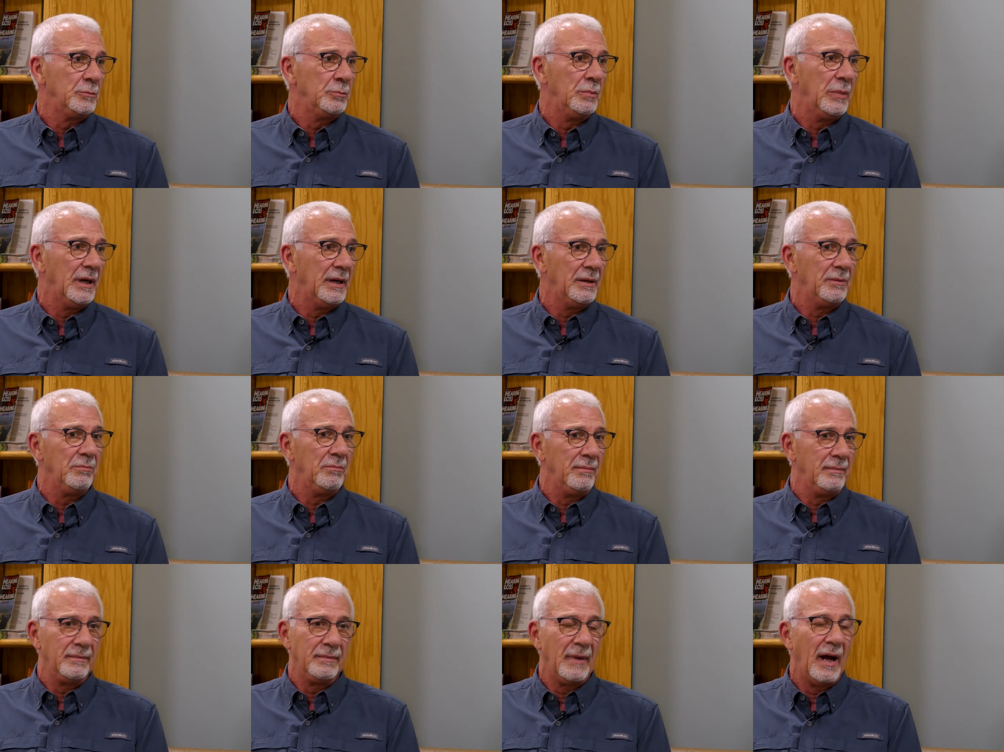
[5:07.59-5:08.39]
But
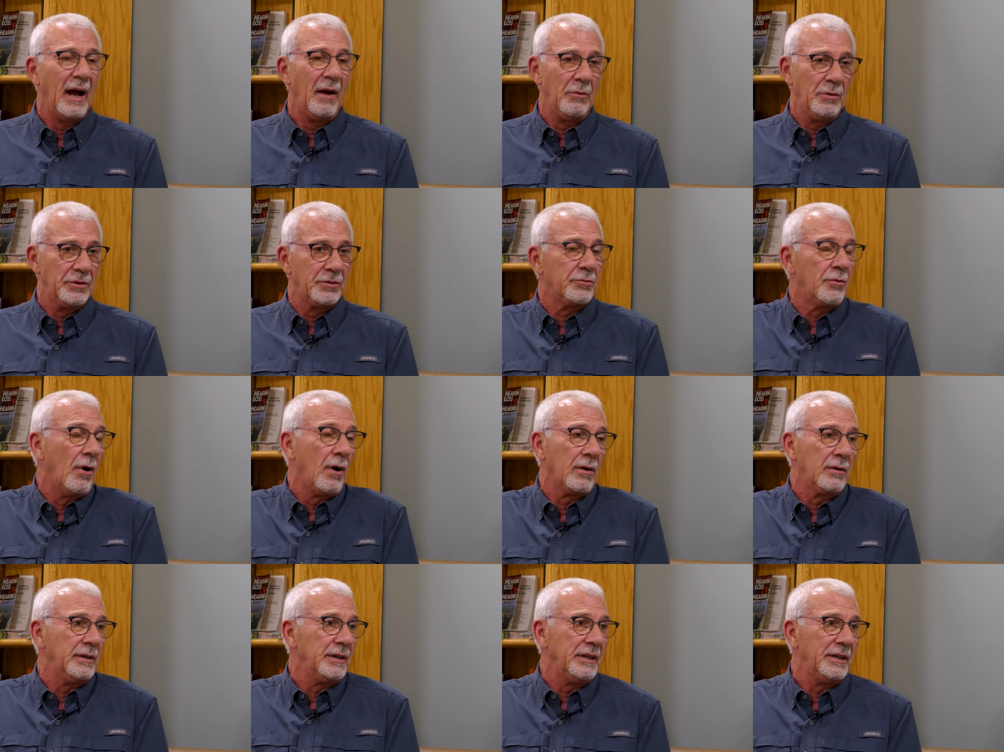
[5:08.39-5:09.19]
I would
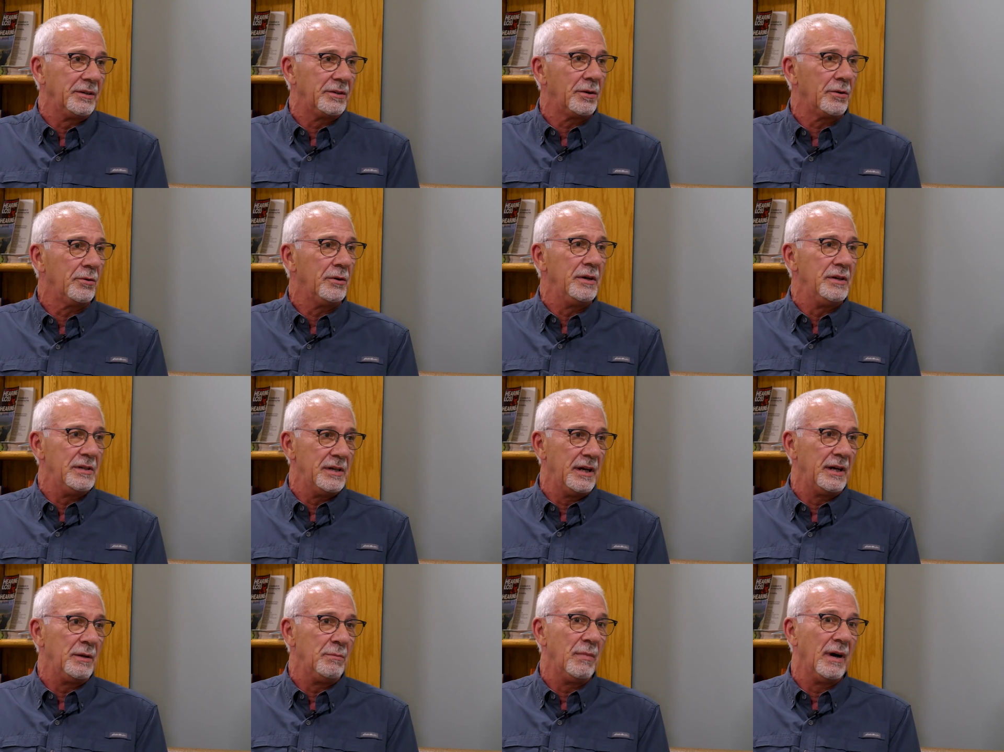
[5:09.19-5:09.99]
strongly encourage
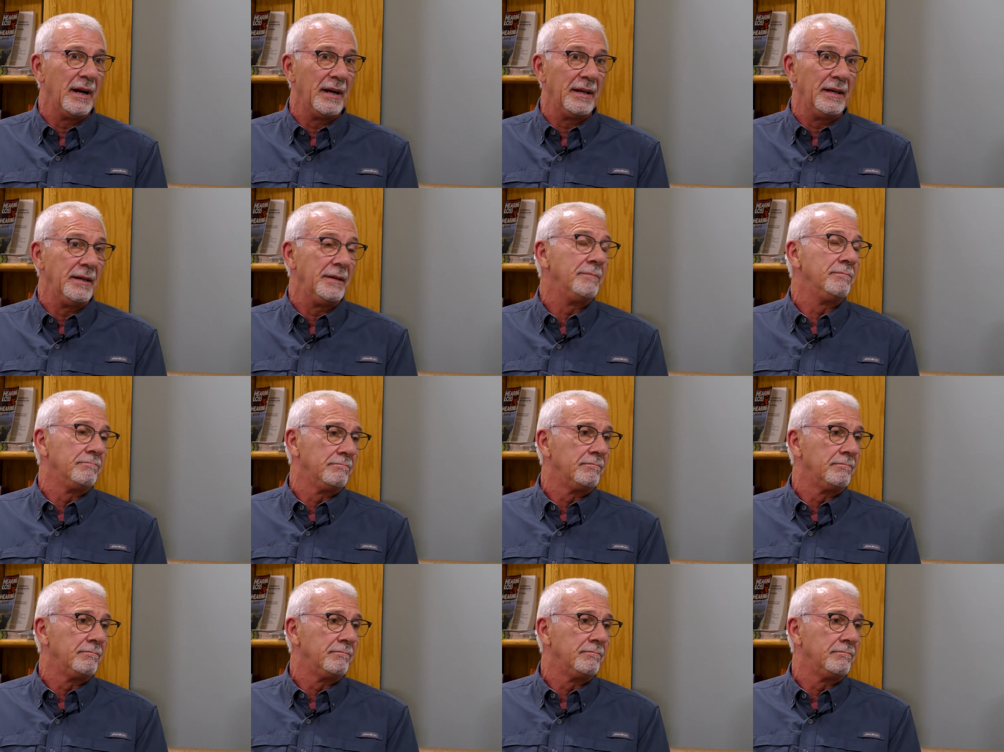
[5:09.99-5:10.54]
anybody,